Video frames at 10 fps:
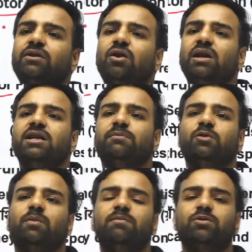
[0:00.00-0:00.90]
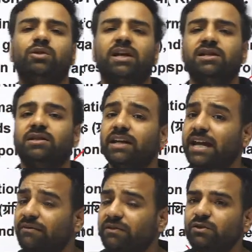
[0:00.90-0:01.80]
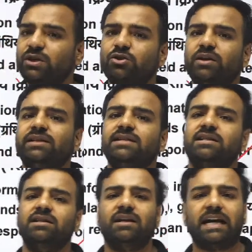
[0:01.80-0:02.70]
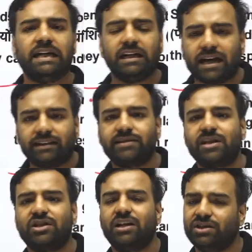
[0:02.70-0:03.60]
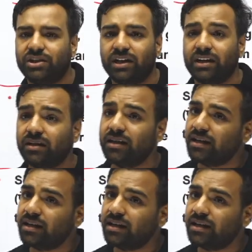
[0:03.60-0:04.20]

Knowledge up, Shubham, Sudesh, everyone who has joined the session, kindly like the session and share it.